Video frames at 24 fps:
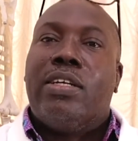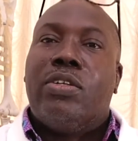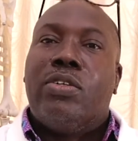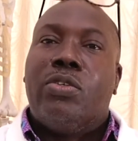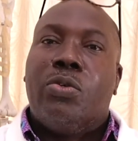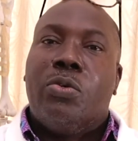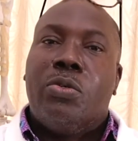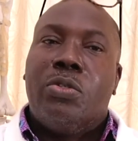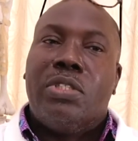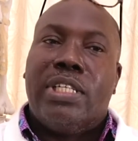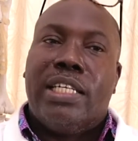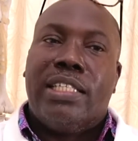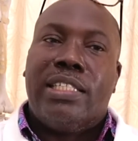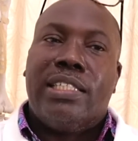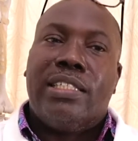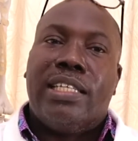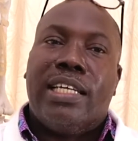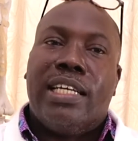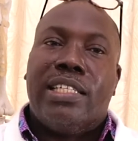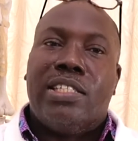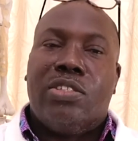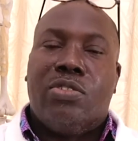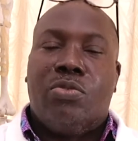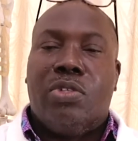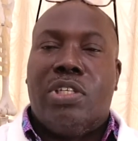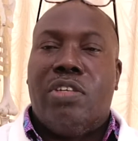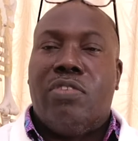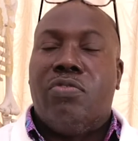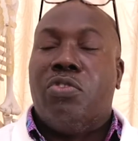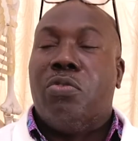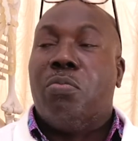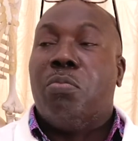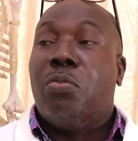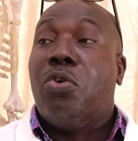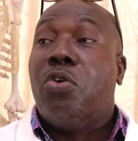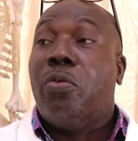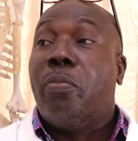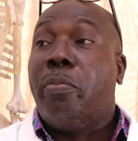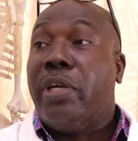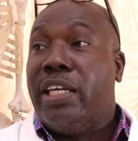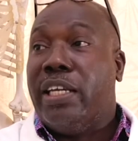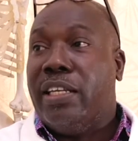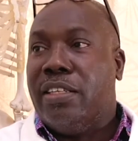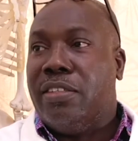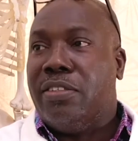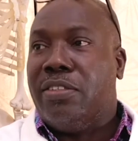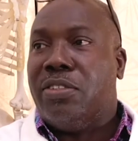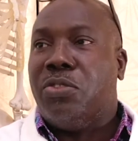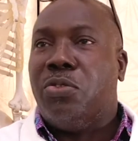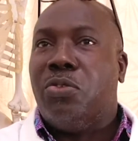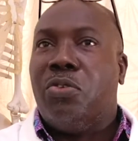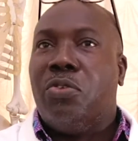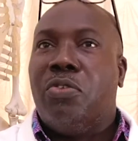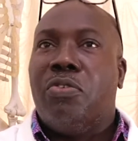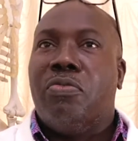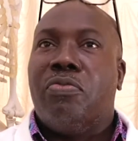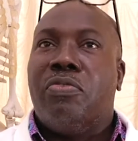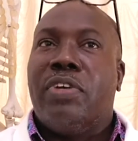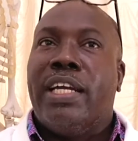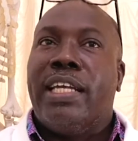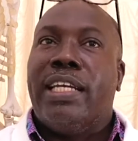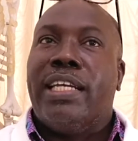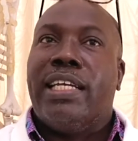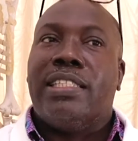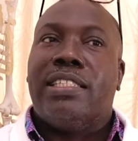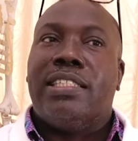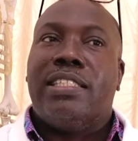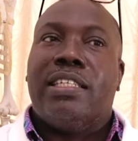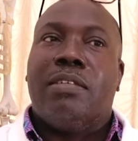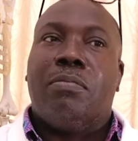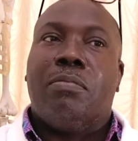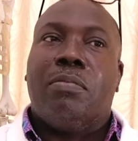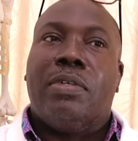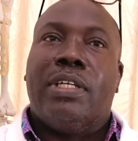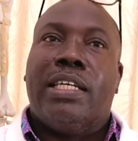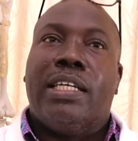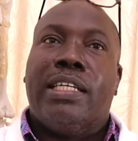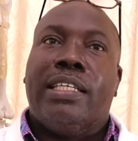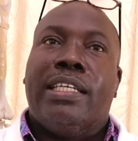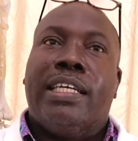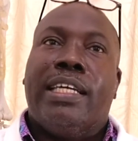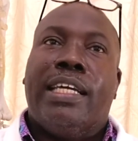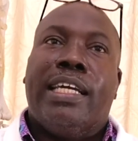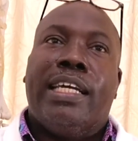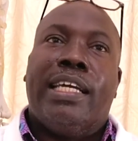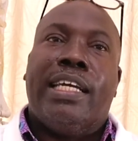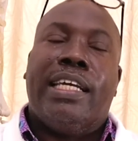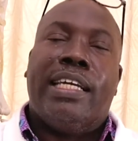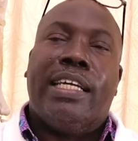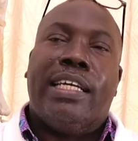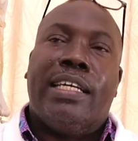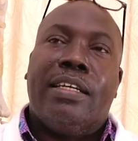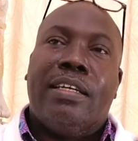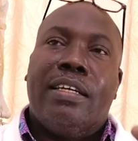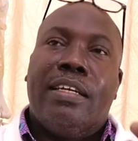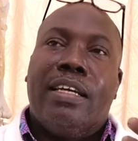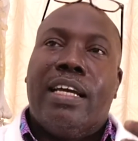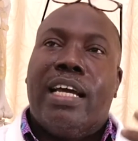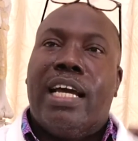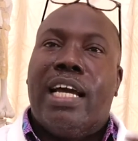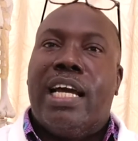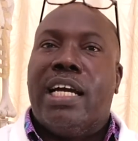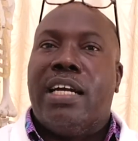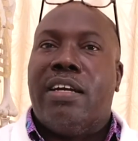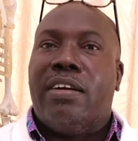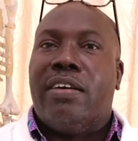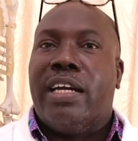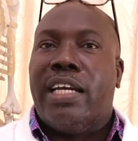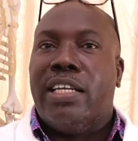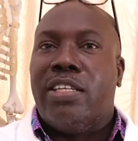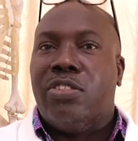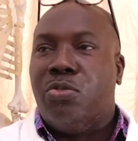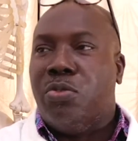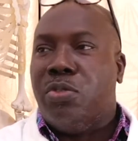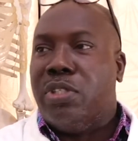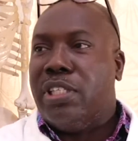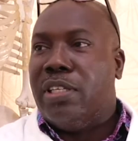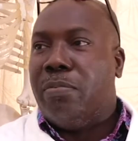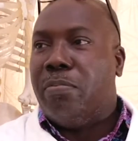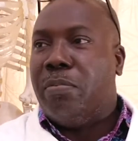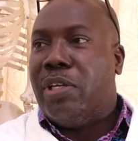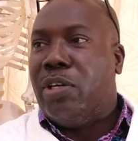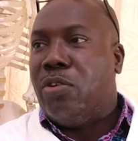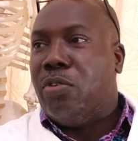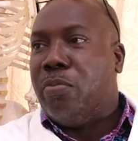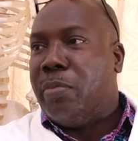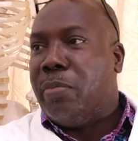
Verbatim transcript: those exercises will give you more pain. So you find that the Accra is doing the Milo